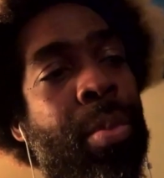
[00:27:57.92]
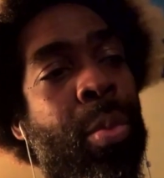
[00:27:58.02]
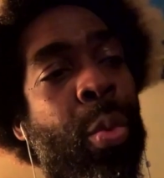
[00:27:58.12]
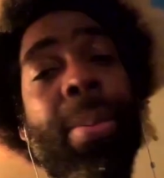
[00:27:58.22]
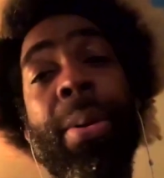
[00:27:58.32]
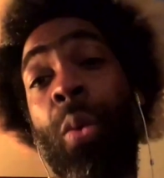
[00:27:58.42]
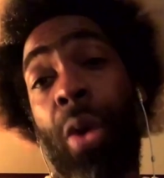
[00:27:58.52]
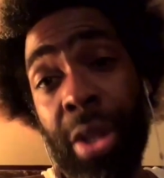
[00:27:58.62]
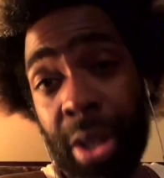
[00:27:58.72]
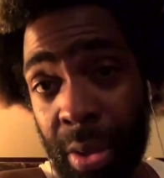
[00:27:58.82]
we've been
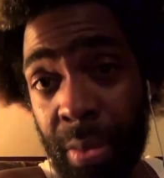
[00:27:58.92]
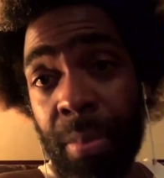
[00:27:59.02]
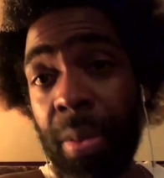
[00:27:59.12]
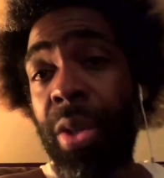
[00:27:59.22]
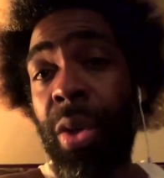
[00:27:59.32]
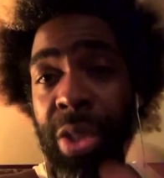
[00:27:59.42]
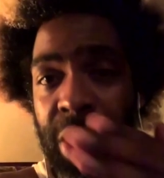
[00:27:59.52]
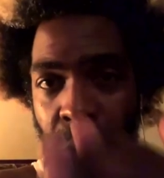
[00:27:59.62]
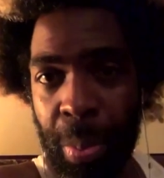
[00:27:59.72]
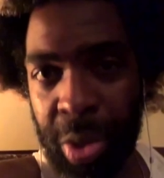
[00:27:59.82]
working. This
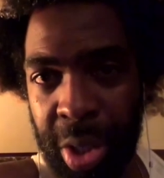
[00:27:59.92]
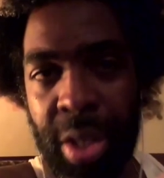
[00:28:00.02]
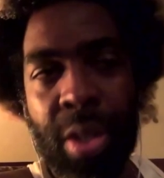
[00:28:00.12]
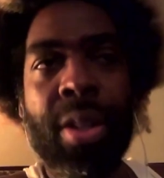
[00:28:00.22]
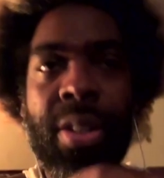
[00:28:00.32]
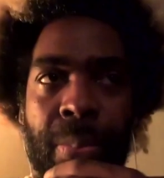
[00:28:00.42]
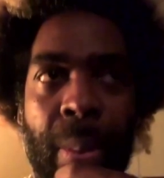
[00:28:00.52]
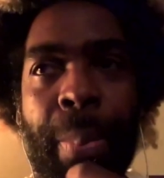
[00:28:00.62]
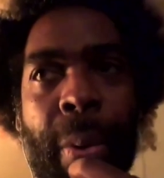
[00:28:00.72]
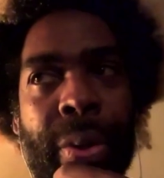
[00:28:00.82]
conversation is
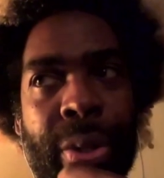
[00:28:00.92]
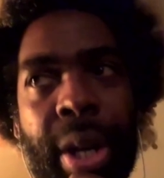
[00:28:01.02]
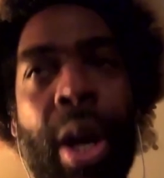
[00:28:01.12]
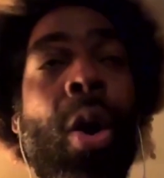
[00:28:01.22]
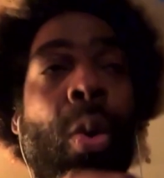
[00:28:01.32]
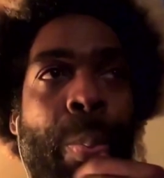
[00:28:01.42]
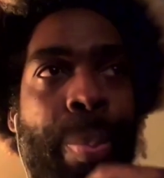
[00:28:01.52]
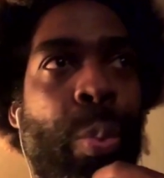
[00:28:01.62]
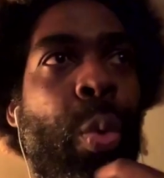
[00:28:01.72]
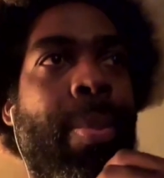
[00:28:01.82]
a part that
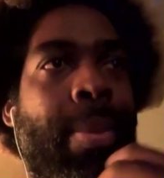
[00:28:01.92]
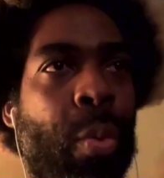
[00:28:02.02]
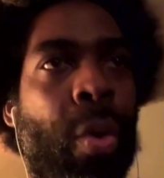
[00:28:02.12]
we've been